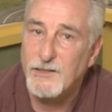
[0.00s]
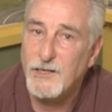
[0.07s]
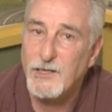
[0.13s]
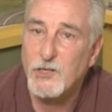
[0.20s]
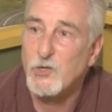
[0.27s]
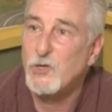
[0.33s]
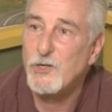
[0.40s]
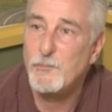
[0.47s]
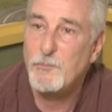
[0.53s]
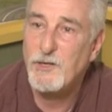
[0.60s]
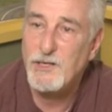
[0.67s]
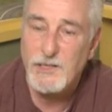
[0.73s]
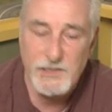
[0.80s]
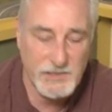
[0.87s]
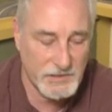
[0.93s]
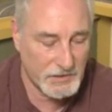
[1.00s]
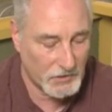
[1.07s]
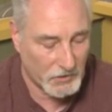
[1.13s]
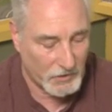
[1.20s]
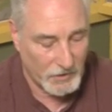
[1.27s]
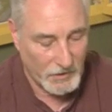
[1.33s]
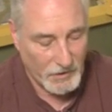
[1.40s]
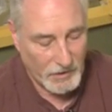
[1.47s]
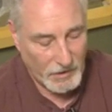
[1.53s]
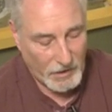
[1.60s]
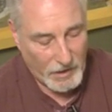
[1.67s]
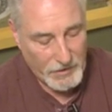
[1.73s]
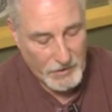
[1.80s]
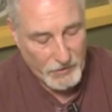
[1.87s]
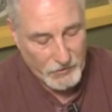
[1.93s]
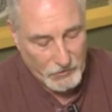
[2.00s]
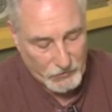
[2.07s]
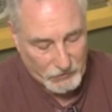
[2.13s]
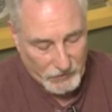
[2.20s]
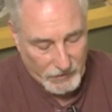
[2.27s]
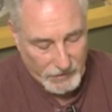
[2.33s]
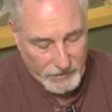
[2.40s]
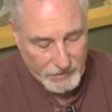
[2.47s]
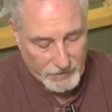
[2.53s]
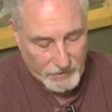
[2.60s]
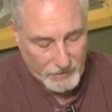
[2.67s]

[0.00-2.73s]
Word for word: It couldn't be easier. Another thing